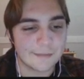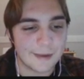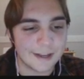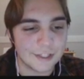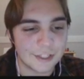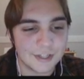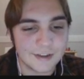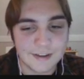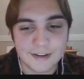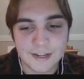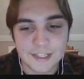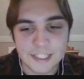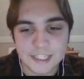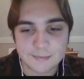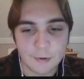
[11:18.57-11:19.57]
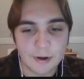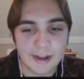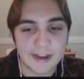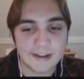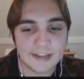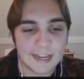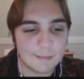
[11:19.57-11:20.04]
the bench.
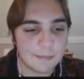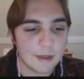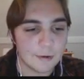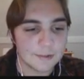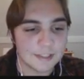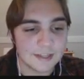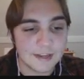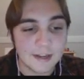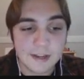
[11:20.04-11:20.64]
6.8, keep those.